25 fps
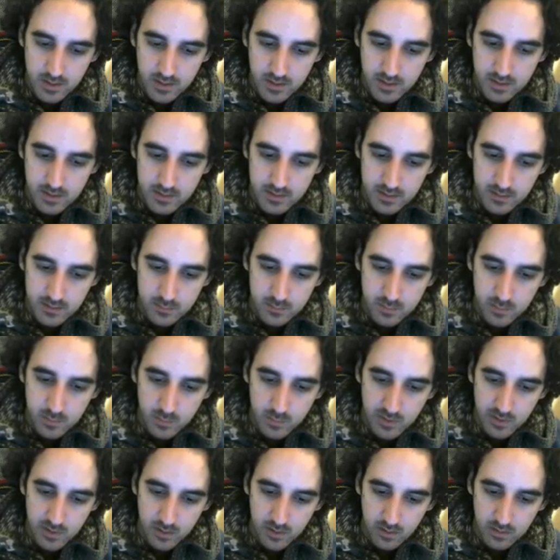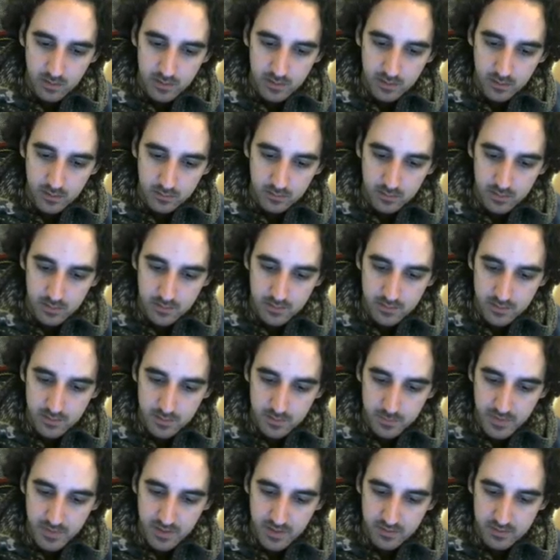and this one will only go to the
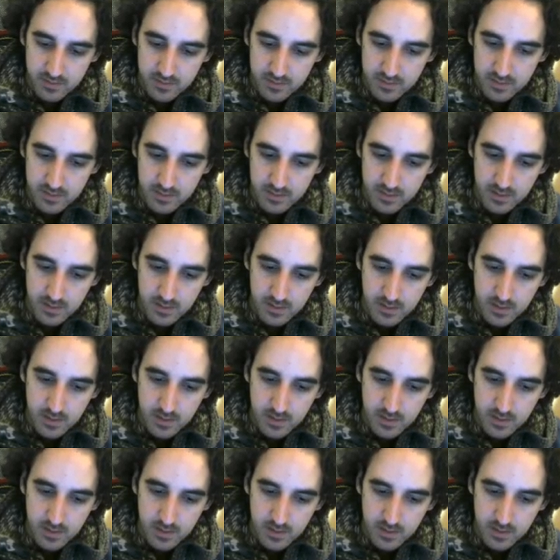transparency,